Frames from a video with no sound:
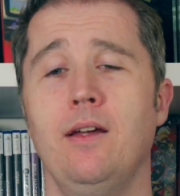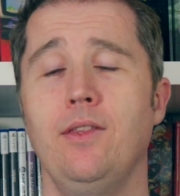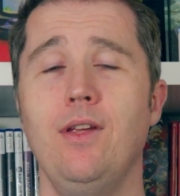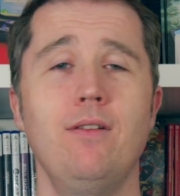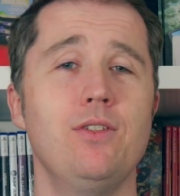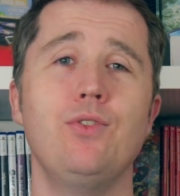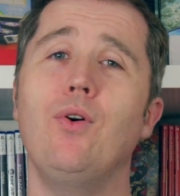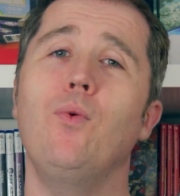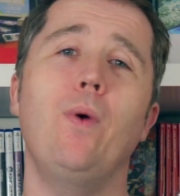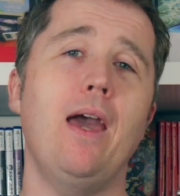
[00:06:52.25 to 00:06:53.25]
there is
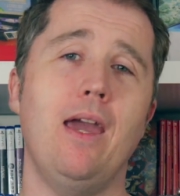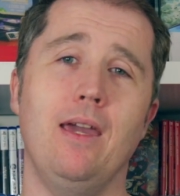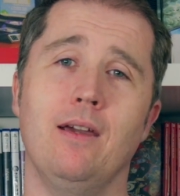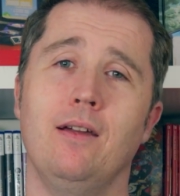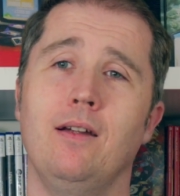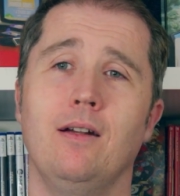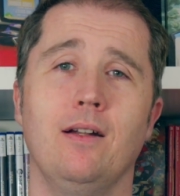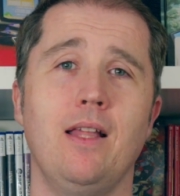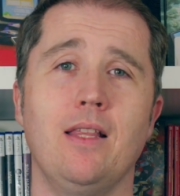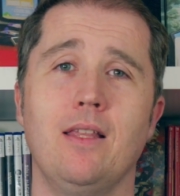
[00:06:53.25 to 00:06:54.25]
no way
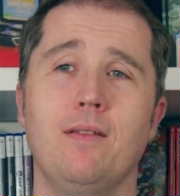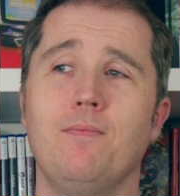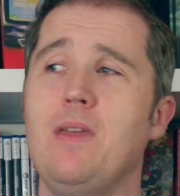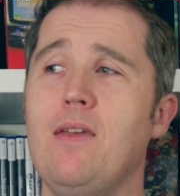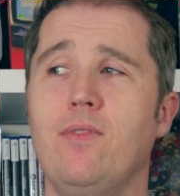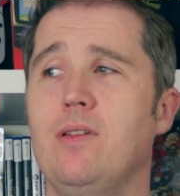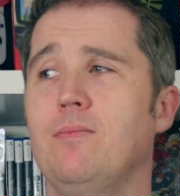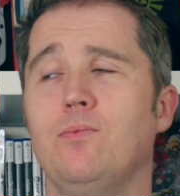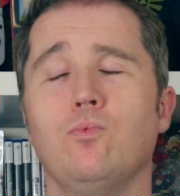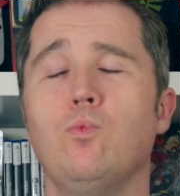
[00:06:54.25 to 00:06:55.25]
that
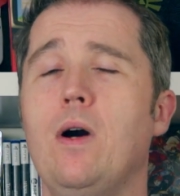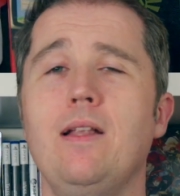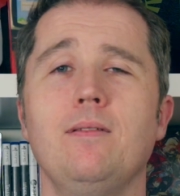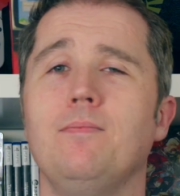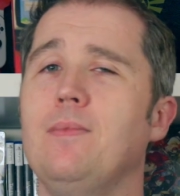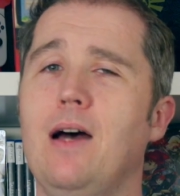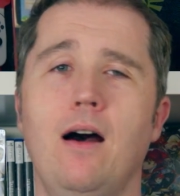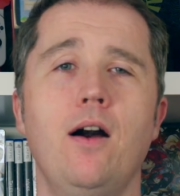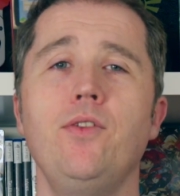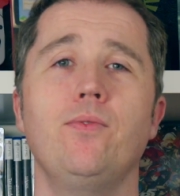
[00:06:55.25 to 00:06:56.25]
even
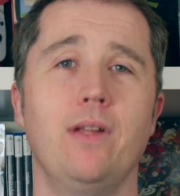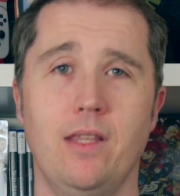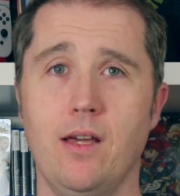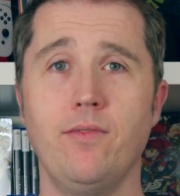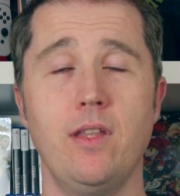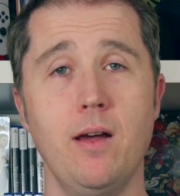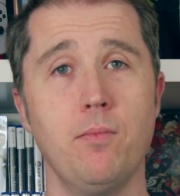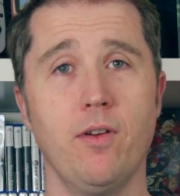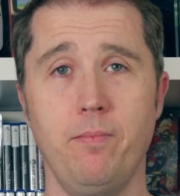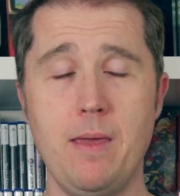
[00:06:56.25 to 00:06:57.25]
1/100th of the
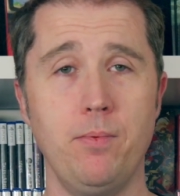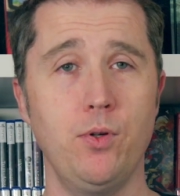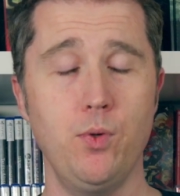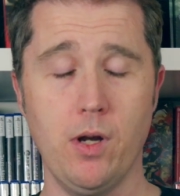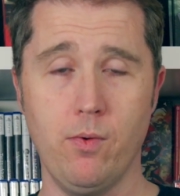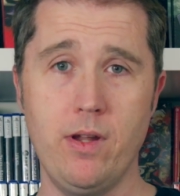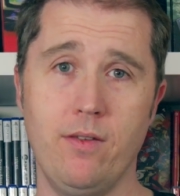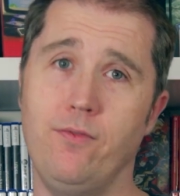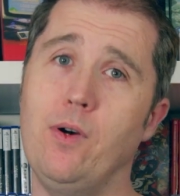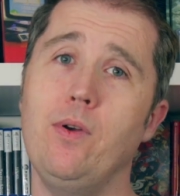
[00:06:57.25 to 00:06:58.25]
number of people who are going
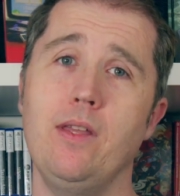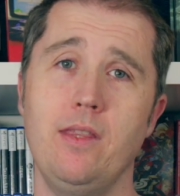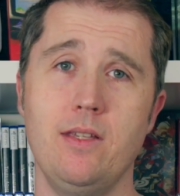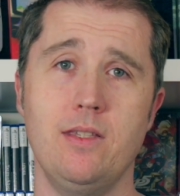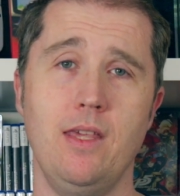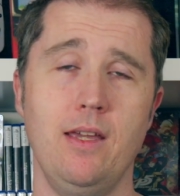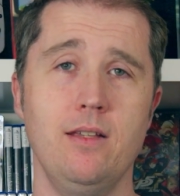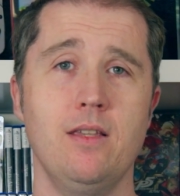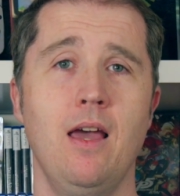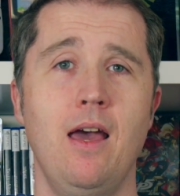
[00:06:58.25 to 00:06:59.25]
to vote in these
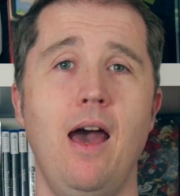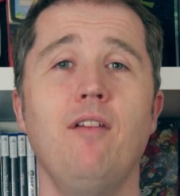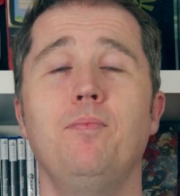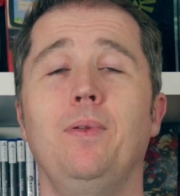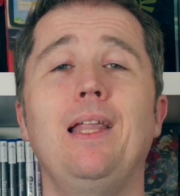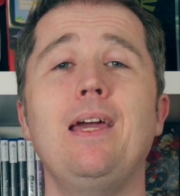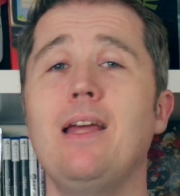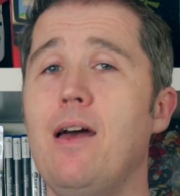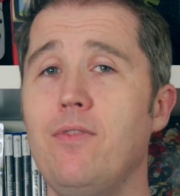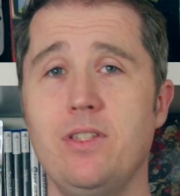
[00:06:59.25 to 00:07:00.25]
things have played every